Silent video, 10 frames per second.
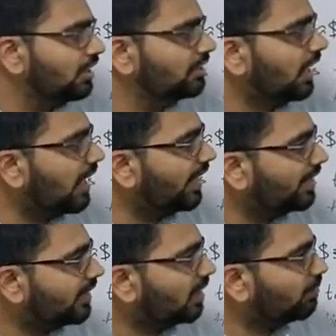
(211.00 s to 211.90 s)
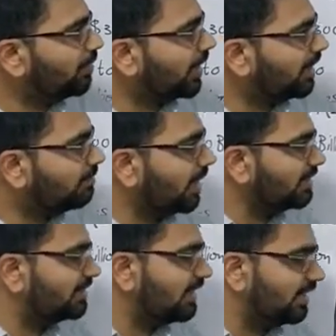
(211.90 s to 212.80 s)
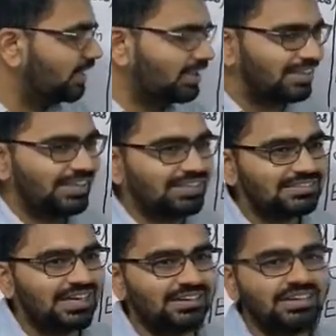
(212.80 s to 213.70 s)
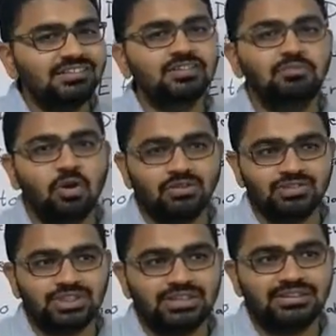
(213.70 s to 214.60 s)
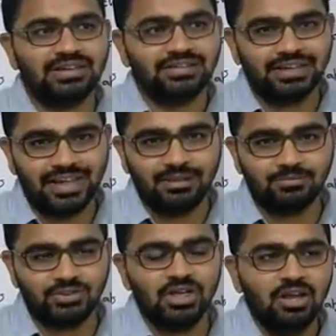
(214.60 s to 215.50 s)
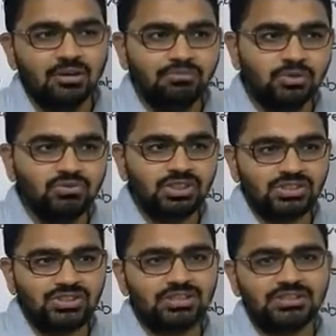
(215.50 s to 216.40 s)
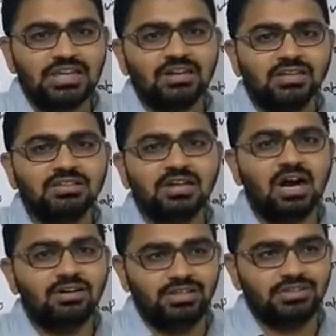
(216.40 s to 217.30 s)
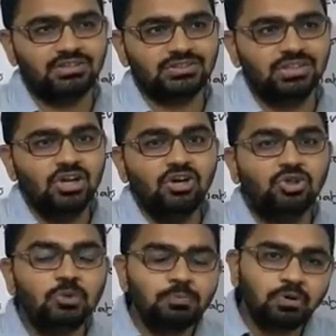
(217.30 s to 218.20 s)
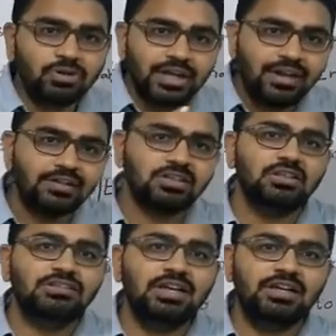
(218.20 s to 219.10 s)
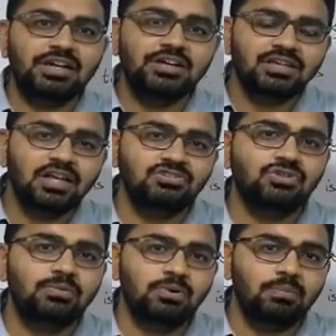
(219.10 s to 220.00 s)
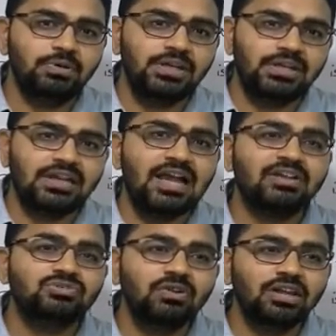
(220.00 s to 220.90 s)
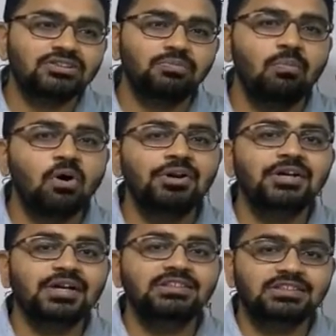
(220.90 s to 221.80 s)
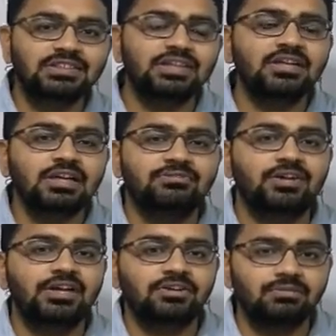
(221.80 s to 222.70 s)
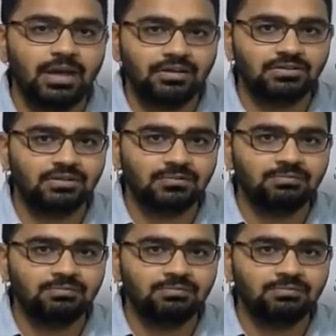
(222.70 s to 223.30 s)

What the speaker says: The idea behind Mycelia is that it is a blockchain that helps musicians and other artists to protect their intellectual property as well as monetize it in an effective manner.